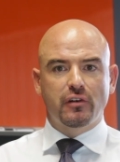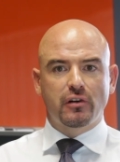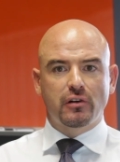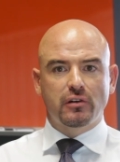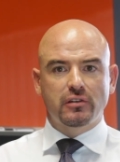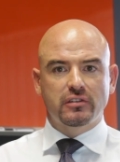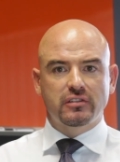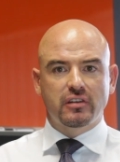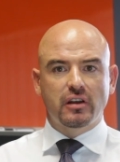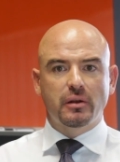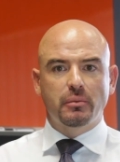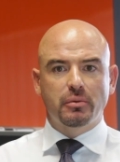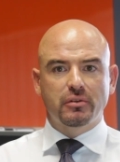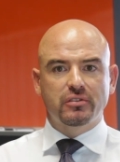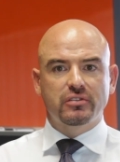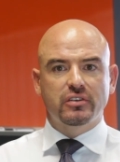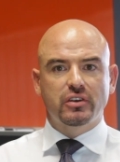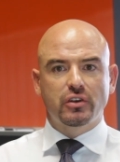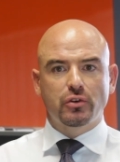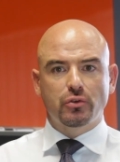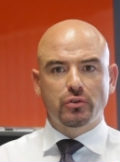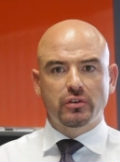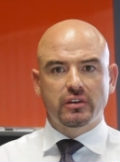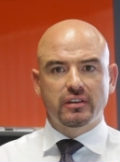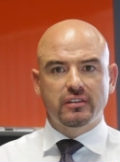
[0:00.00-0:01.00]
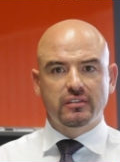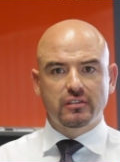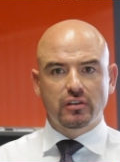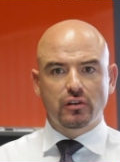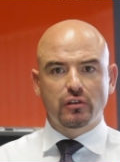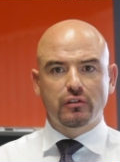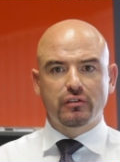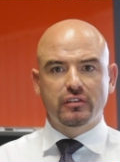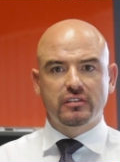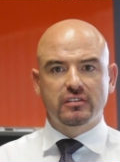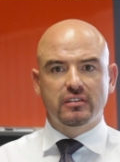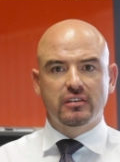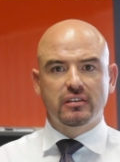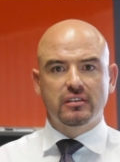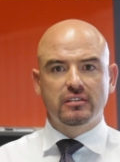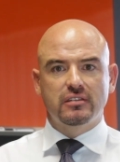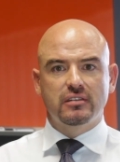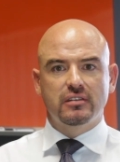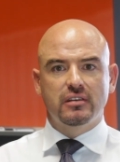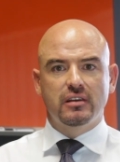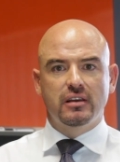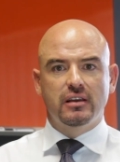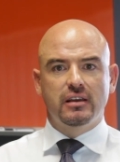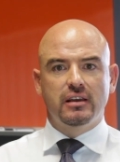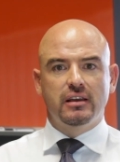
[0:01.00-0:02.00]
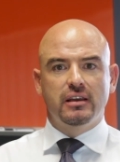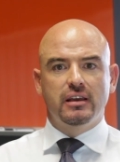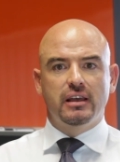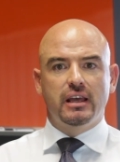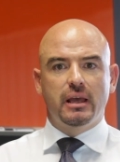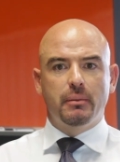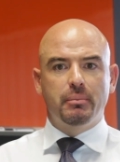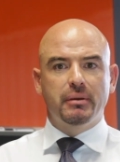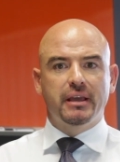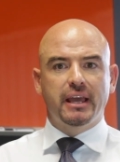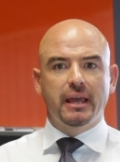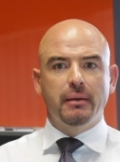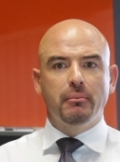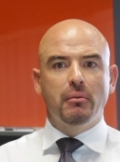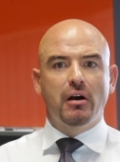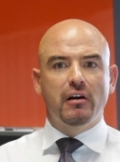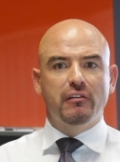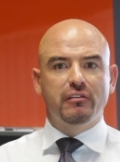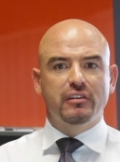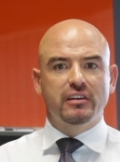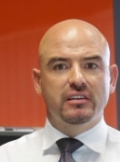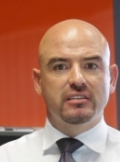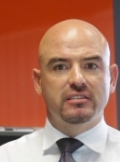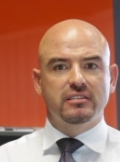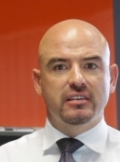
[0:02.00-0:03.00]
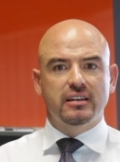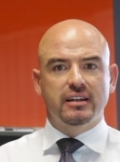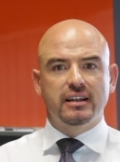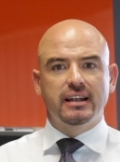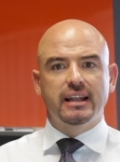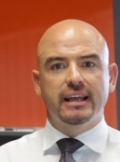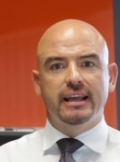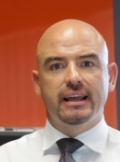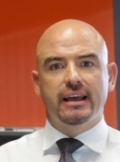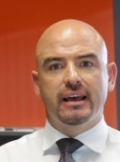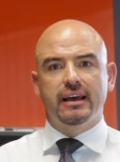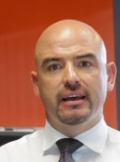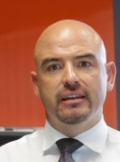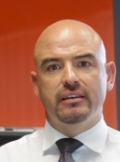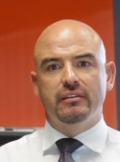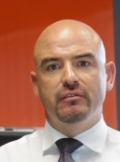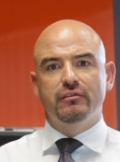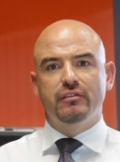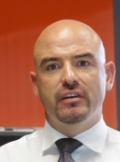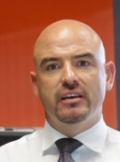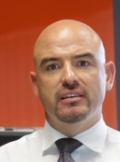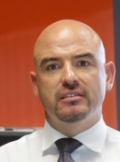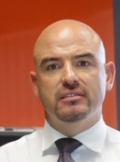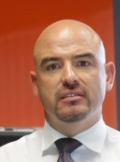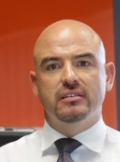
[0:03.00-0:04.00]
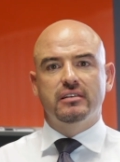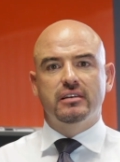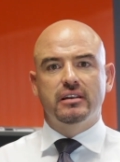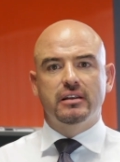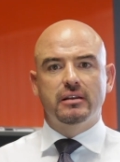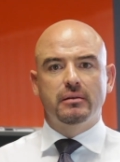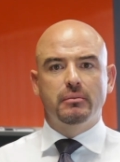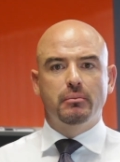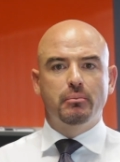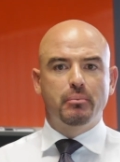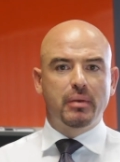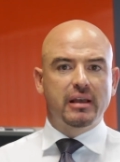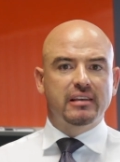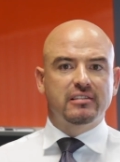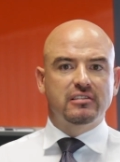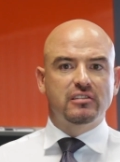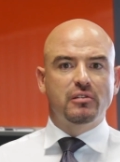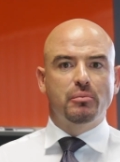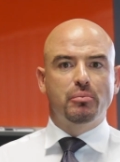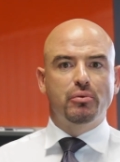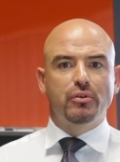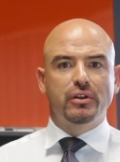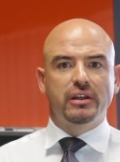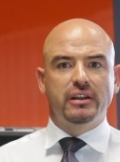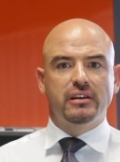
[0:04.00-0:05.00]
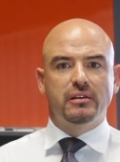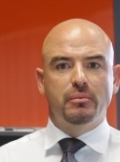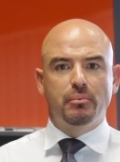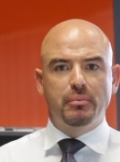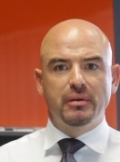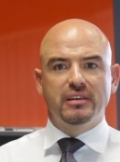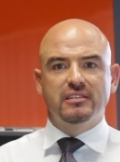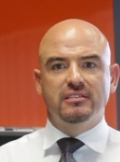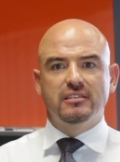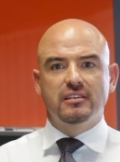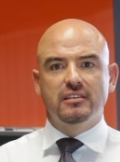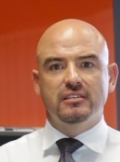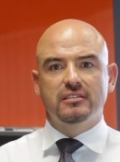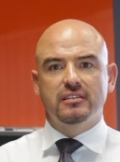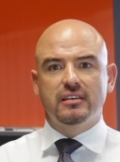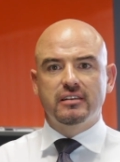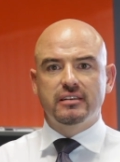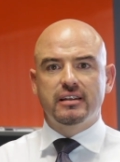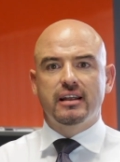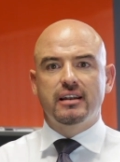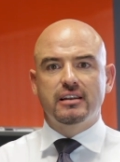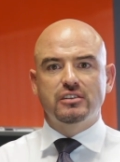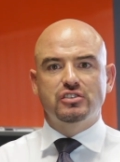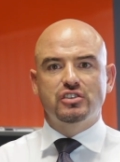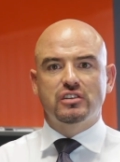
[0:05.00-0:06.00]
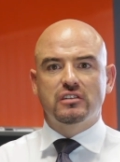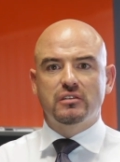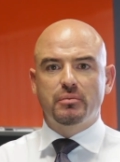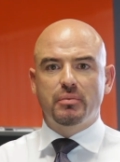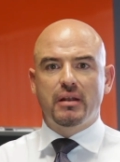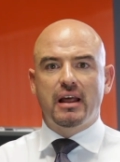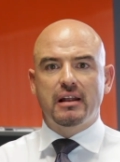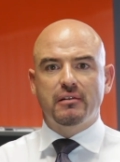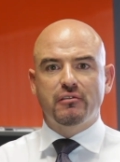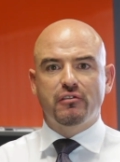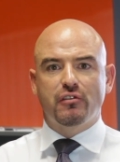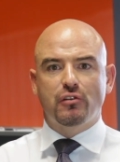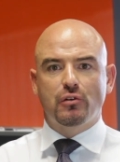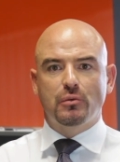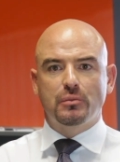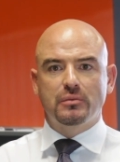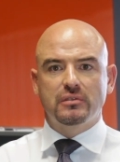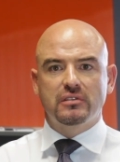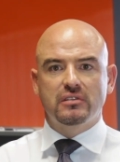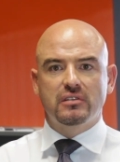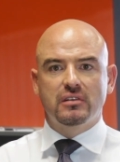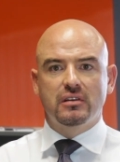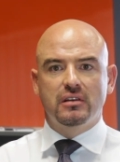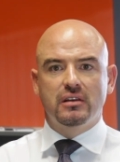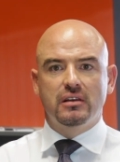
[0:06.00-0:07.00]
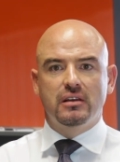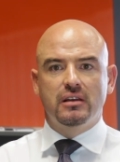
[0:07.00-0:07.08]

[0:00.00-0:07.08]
for cybersecurity services, it became obvious that Laya had invested in best-of-breed business intelligence platforms.